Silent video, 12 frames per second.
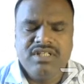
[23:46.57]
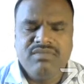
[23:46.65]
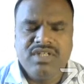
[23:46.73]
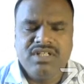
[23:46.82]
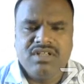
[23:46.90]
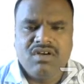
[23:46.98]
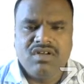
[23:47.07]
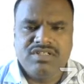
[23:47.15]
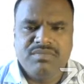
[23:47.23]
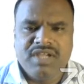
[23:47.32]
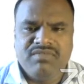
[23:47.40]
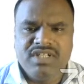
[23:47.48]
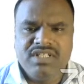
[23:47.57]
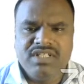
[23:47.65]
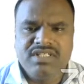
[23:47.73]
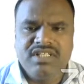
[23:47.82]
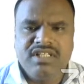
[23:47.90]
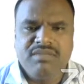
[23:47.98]
wilt caused by
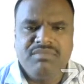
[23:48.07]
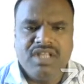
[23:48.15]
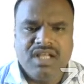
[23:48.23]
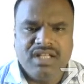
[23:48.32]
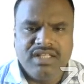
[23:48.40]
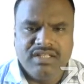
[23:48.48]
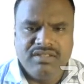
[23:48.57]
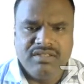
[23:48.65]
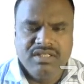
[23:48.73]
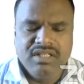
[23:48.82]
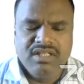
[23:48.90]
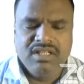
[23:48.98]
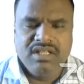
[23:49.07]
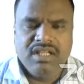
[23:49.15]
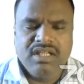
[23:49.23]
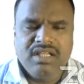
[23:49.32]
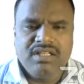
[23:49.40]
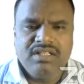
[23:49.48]
Verticillium dali.
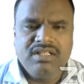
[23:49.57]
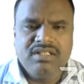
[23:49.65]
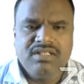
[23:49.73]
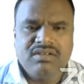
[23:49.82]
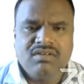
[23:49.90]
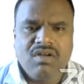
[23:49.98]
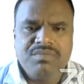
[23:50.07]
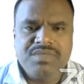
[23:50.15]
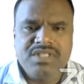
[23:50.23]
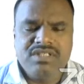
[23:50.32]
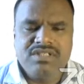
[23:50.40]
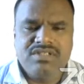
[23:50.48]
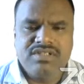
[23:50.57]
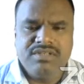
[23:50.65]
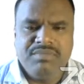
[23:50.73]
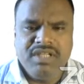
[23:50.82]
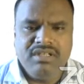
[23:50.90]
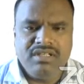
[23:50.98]
And the crops is a tree
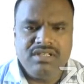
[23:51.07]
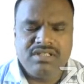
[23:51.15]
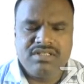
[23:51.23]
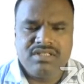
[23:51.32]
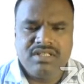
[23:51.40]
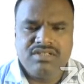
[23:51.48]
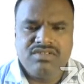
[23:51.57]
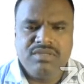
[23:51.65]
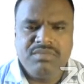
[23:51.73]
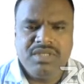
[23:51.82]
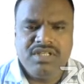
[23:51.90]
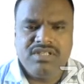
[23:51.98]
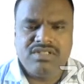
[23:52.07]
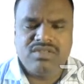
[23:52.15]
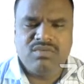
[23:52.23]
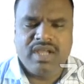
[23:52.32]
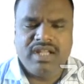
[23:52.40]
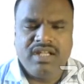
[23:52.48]
bean. Tree bean is
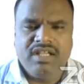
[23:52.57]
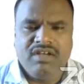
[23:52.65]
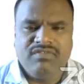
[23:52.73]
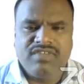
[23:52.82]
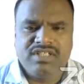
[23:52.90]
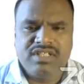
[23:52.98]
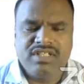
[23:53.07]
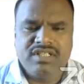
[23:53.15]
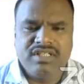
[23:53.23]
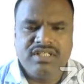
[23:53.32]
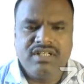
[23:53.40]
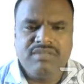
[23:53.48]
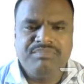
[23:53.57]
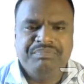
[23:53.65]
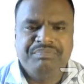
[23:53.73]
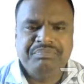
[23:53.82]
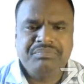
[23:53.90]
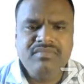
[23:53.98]
widely affected here.
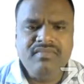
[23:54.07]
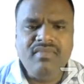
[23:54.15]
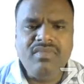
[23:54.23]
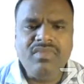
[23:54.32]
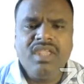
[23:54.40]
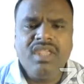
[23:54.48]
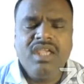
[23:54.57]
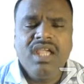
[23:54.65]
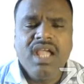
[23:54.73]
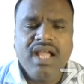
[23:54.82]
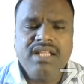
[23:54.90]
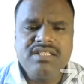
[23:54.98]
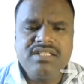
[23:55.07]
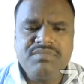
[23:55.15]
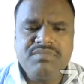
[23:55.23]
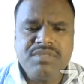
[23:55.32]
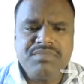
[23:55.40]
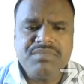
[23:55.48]
And the
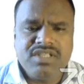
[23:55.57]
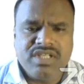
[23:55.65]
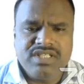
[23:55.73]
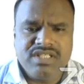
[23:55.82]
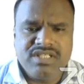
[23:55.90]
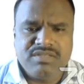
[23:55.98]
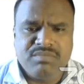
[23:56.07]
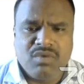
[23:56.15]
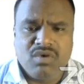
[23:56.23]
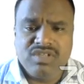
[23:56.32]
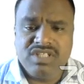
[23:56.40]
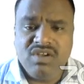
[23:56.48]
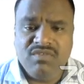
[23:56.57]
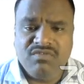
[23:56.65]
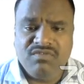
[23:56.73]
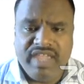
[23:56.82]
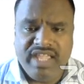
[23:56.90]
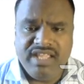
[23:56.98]
symptoms, you can see there's a bronzing of
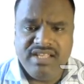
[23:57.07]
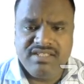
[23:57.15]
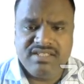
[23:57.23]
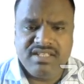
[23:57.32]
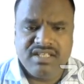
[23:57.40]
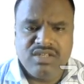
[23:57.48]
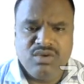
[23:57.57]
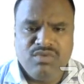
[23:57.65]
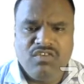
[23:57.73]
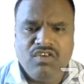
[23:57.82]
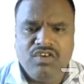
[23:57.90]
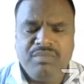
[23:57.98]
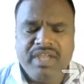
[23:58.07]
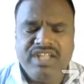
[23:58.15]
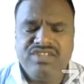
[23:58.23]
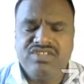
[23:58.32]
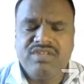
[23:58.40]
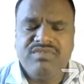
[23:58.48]
veins, and followed by
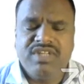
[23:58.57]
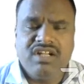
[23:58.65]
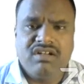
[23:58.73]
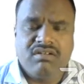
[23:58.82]
intervenal